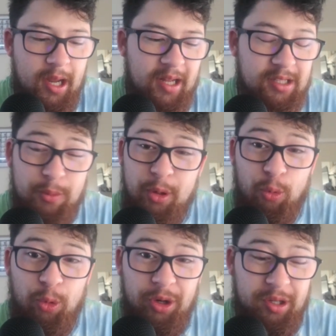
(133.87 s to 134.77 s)
It's going to be a
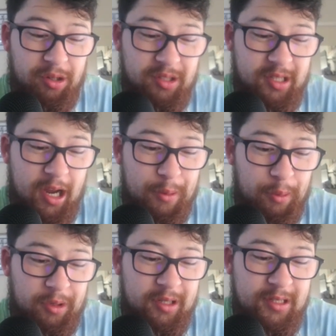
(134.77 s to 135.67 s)
really close game.
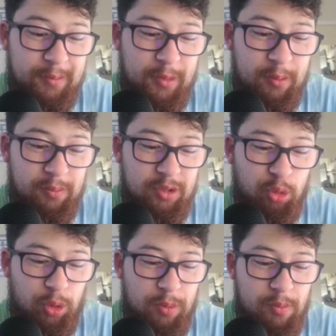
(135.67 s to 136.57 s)
I'm going to tip them to
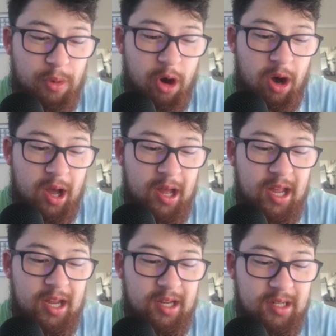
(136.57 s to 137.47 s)
win
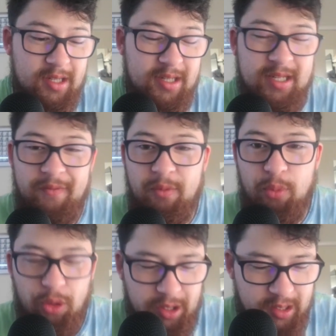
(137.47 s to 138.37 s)
by 7
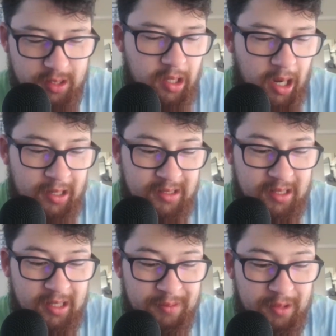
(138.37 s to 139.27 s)
points. And it's at
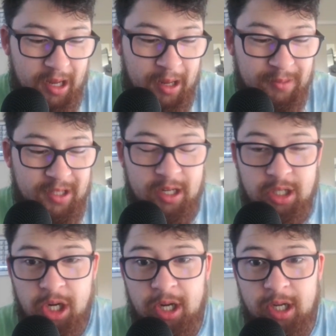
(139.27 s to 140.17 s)
the
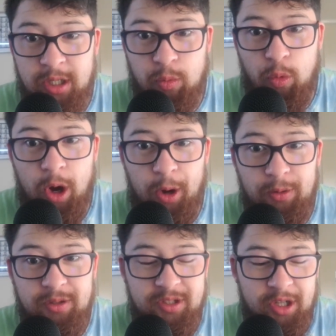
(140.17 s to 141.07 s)
MCG as
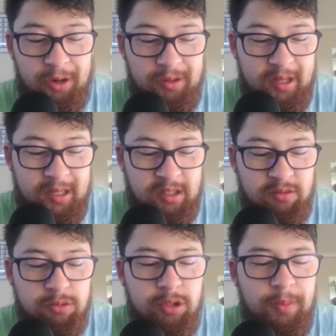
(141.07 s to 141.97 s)
well. So that's a
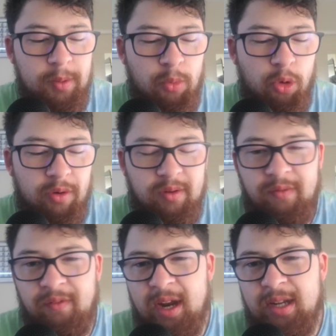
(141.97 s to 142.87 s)
little bit more an
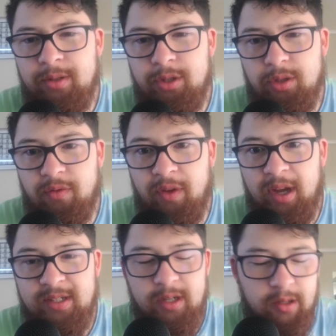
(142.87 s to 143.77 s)
advantage for
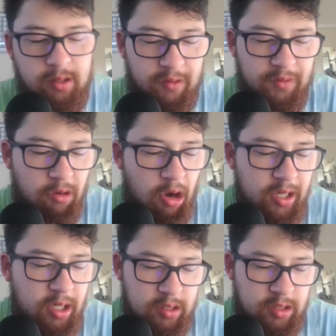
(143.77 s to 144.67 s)
Essendon, I feel
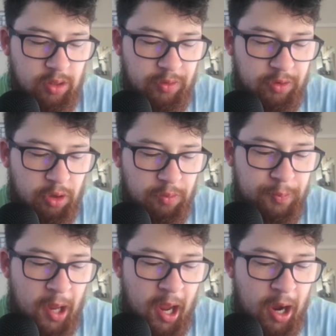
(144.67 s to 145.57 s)
like. So we've got
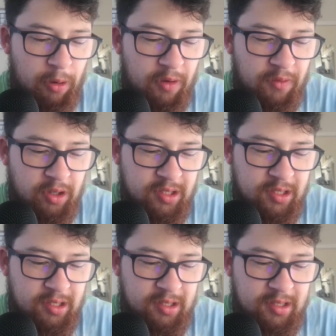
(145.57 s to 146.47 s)
Power
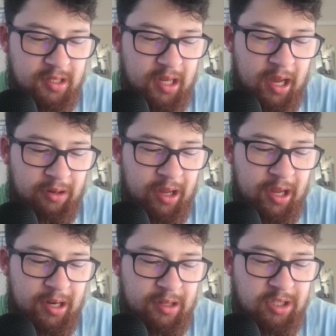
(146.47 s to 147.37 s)
versus
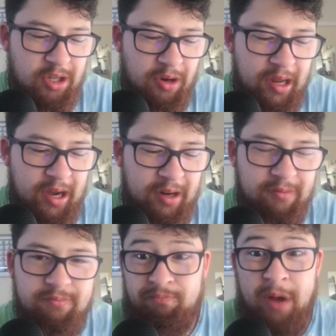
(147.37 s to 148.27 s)
Adelaide. The showdown.
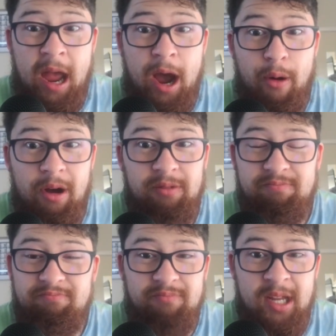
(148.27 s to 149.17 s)
Power.
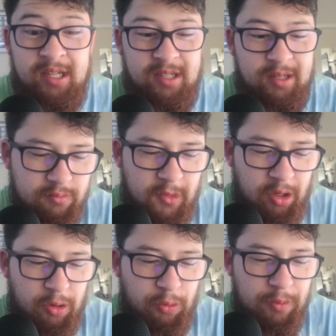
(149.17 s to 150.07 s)
Easy. They're
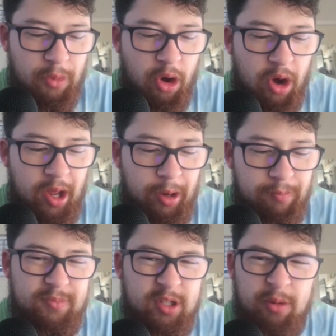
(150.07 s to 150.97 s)
going to win by...
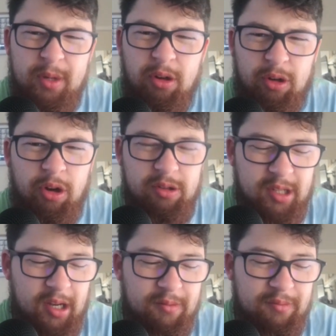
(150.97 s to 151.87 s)
It's going to be a lot
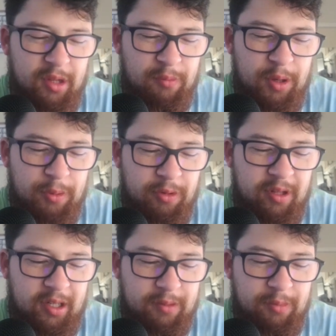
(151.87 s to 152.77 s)
closer than people
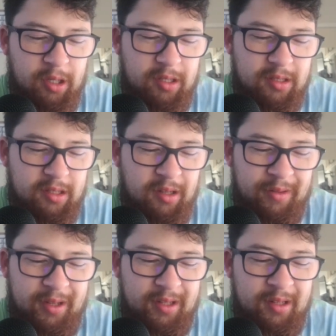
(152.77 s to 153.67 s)
think, but I
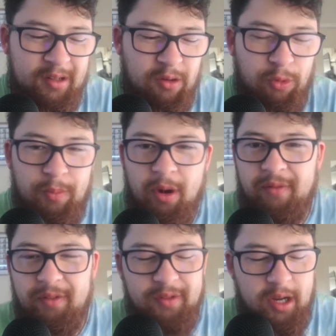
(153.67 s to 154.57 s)
think they're going to win by
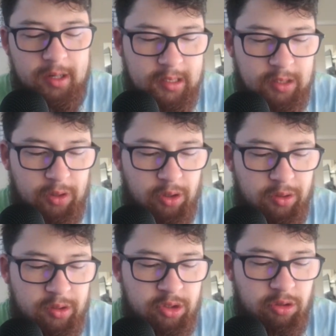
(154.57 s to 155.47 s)
15. So we got
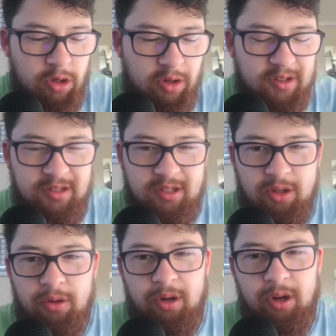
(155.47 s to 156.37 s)
Geelong versus
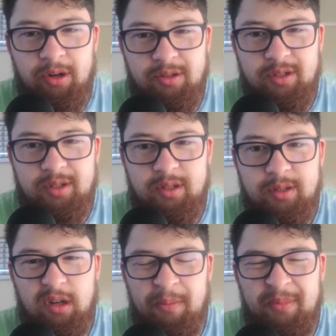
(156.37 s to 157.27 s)
Gold Coast.
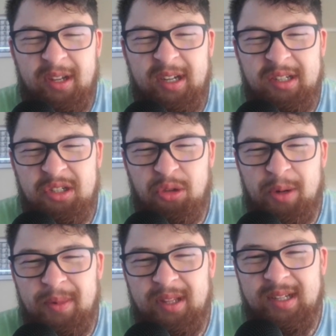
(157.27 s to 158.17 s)
I'm thinking of
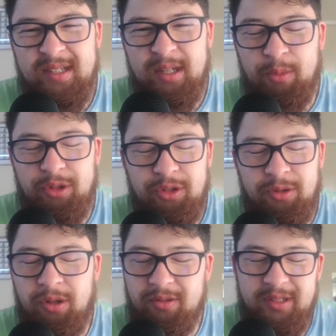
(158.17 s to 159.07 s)
streaming this. I'm not
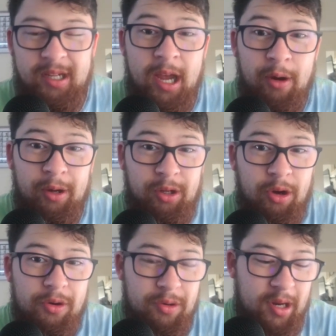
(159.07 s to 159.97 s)
sure. I'll see how I
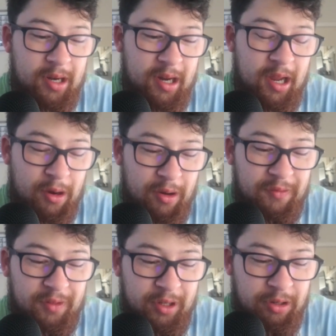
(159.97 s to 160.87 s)
go and how I
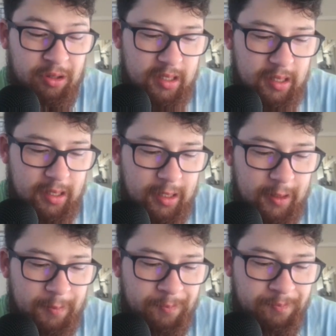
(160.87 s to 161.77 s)
feel. Not